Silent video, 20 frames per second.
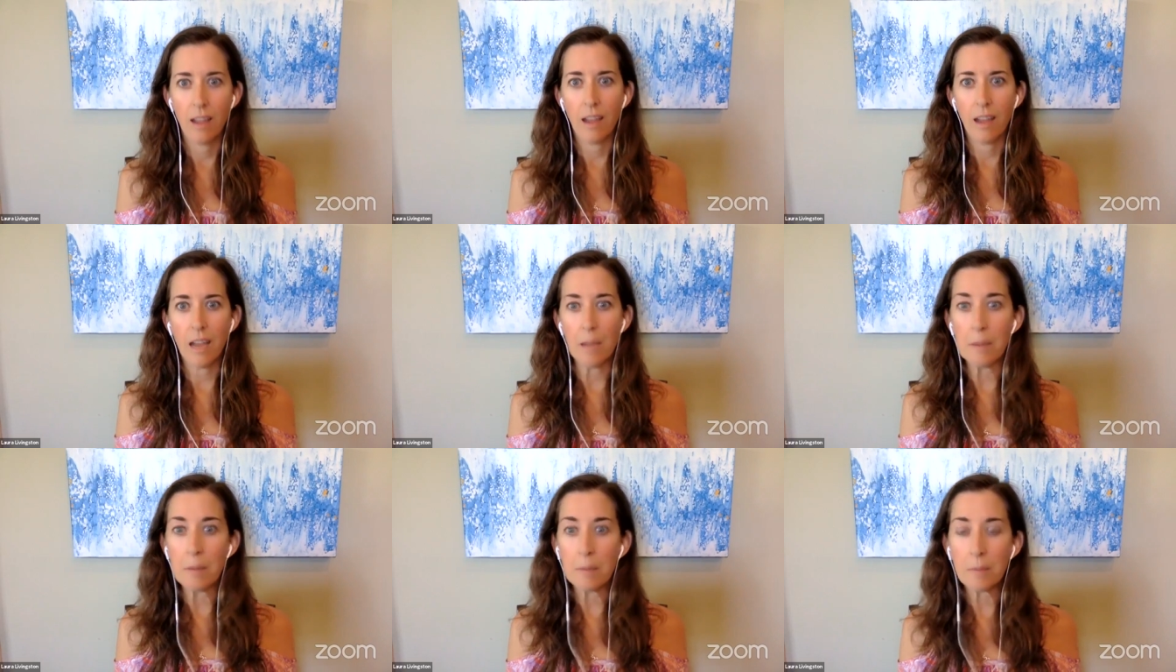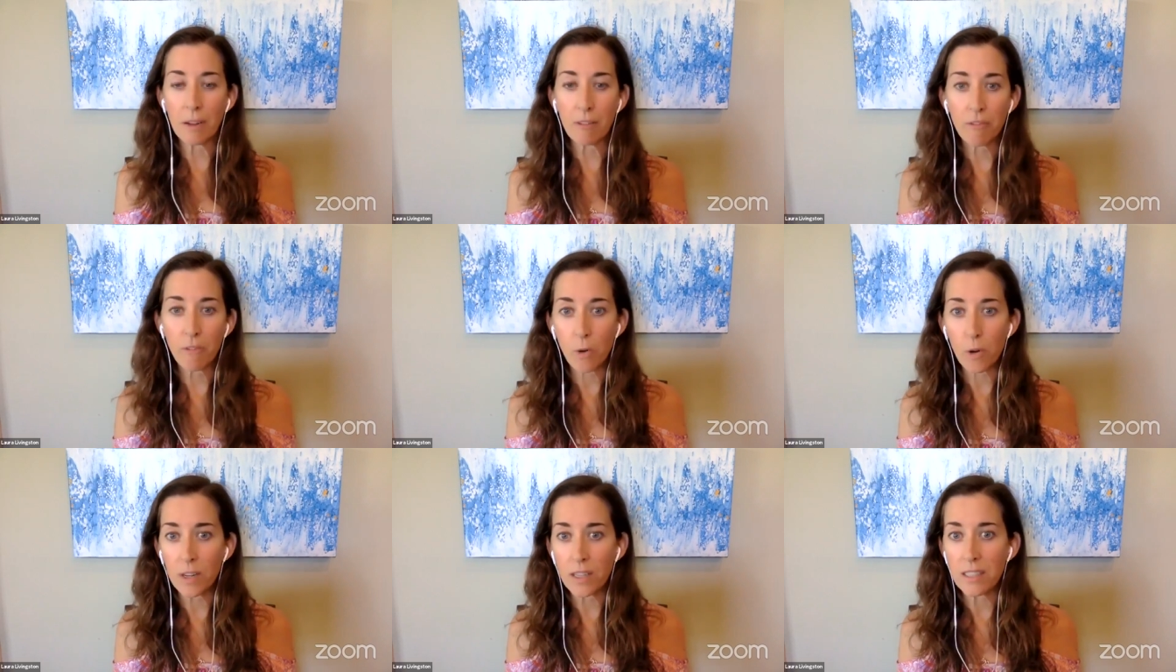I'm in my
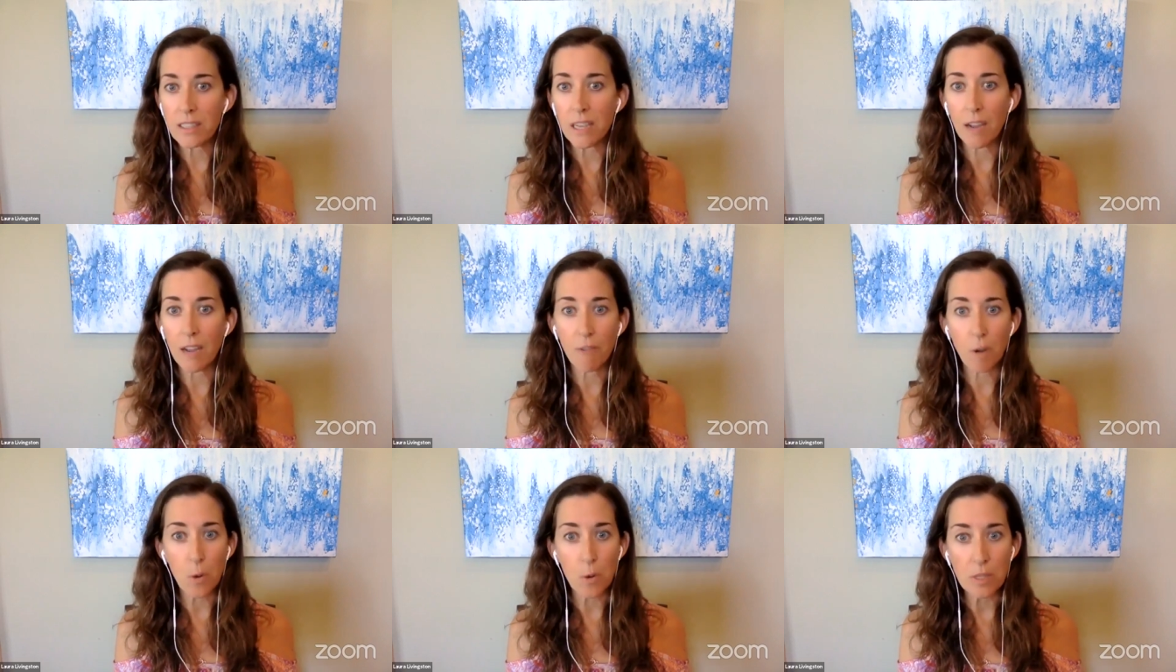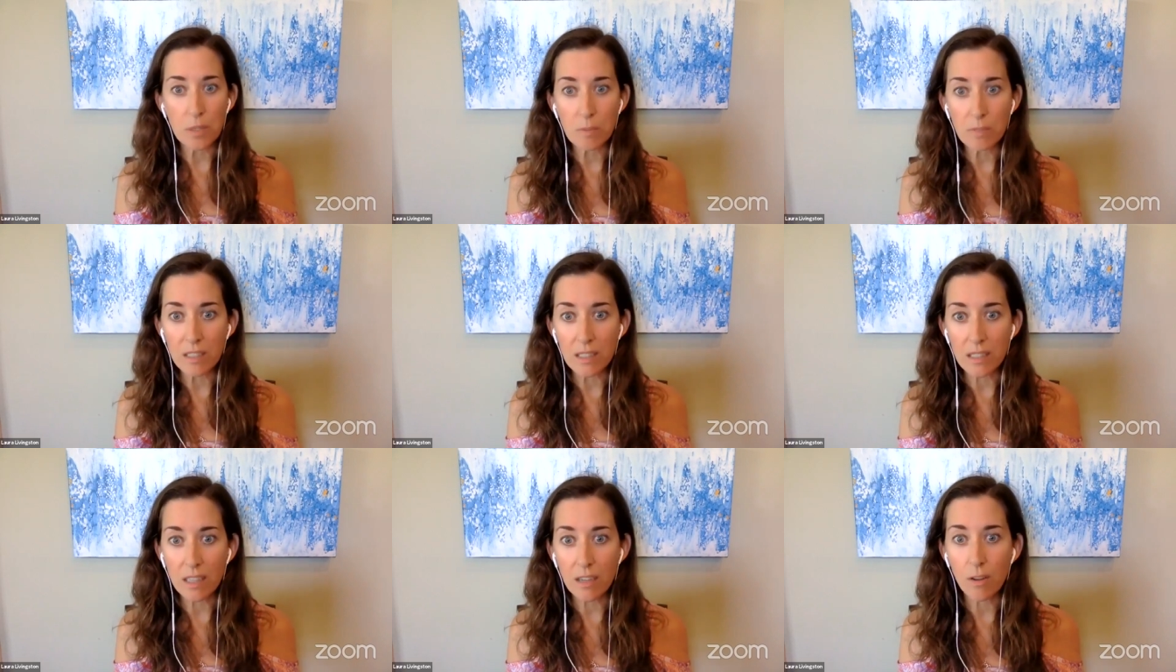40s. I've always
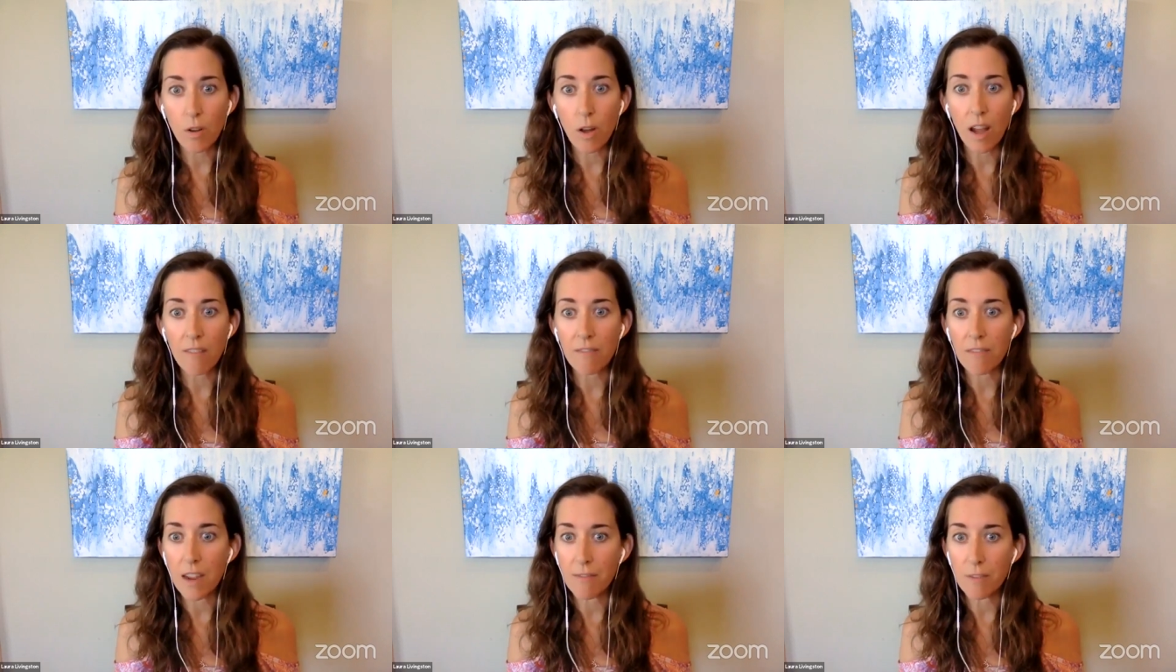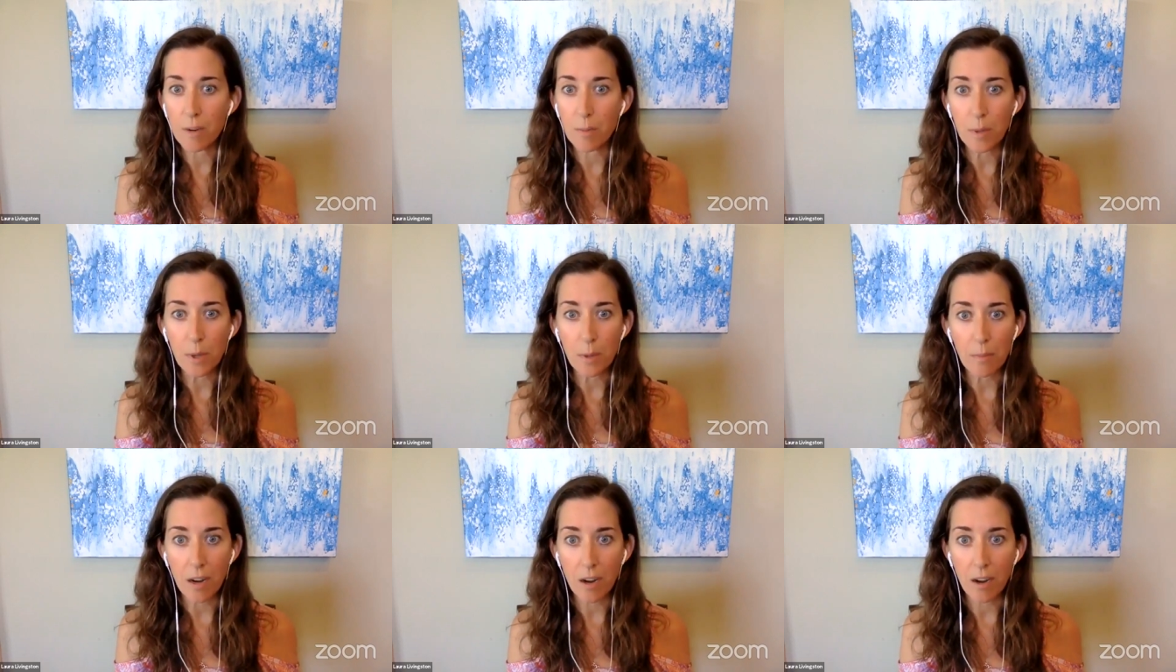been single. I've never
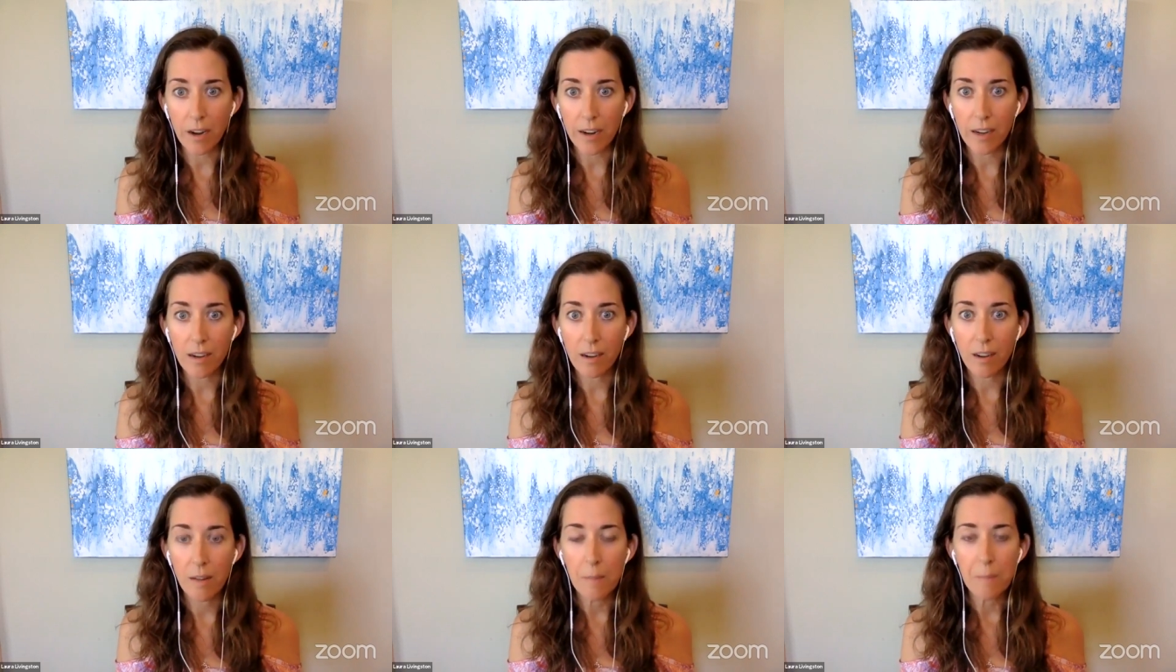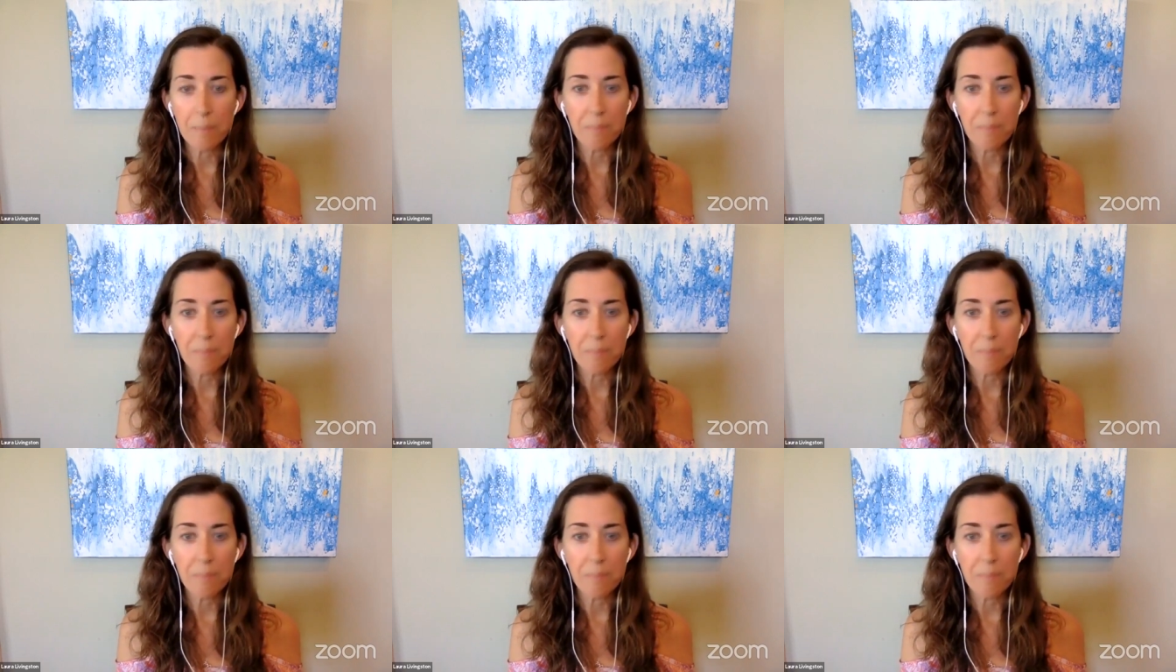been married.